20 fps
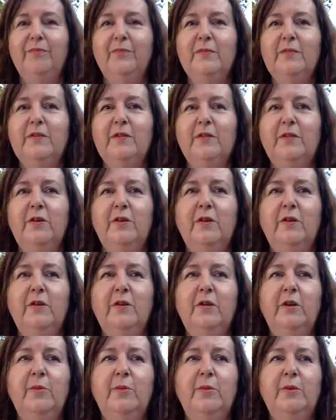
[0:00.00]
so that you can
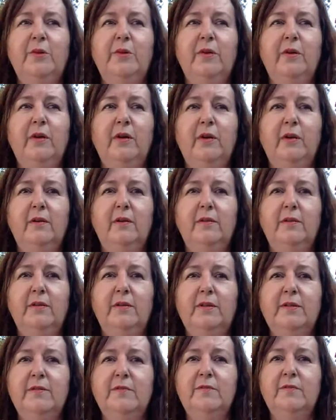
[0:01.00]
open your
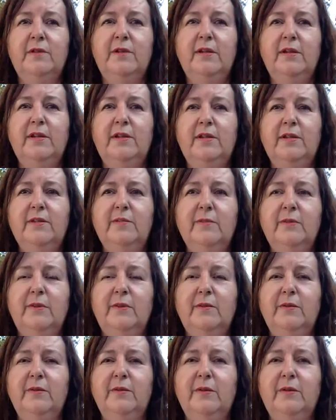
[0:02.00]
hearts, release what you
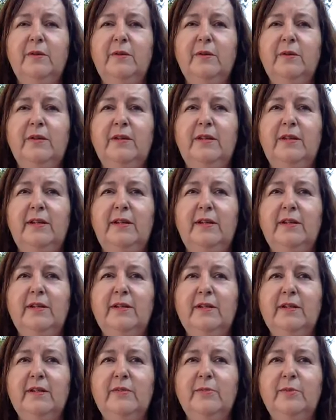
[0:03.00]
no longer need
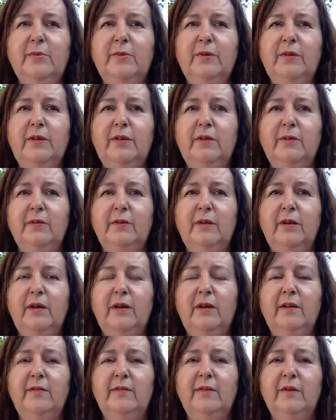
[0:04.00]
at this point in your
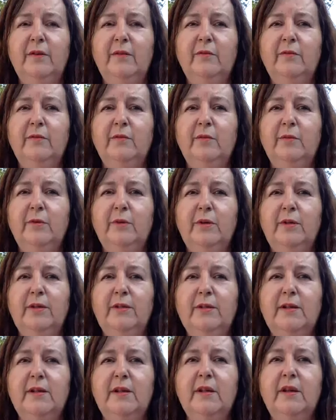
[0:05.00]
life going forward,
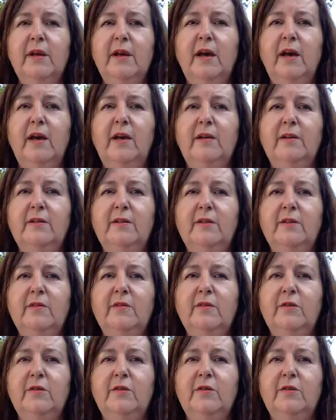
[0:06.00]
and so
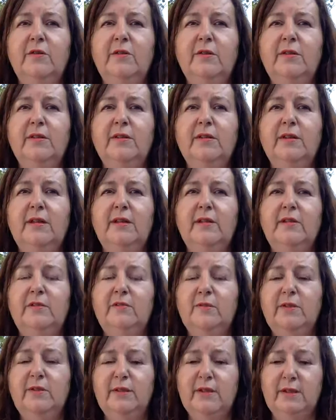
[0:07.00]
that you can set
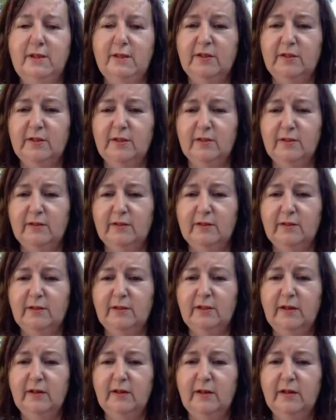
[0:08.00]
your intention,
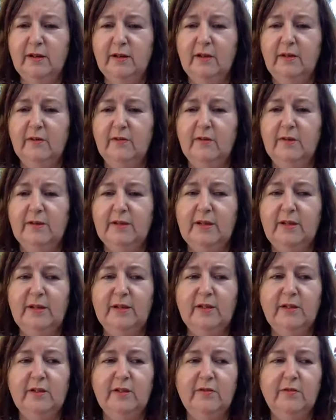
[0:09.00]
your
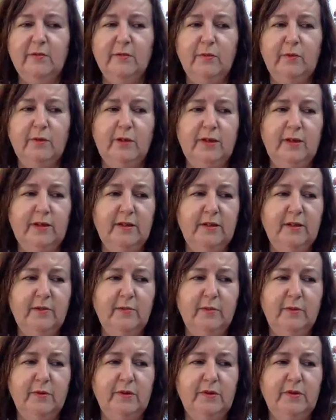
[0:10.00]
intentions for what it is you
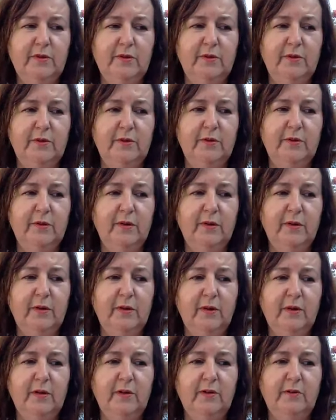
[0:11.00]
want to
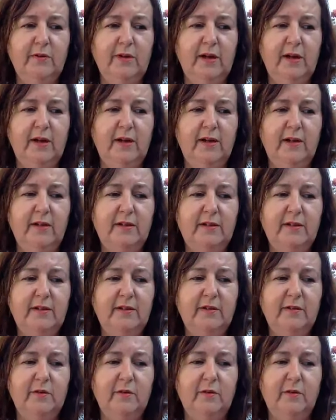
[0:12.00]
create
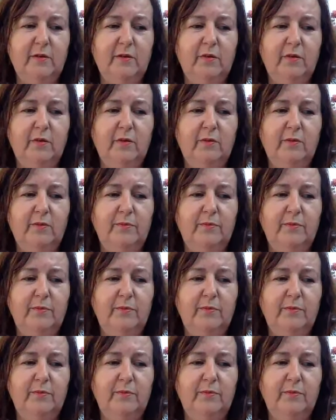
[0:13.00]
or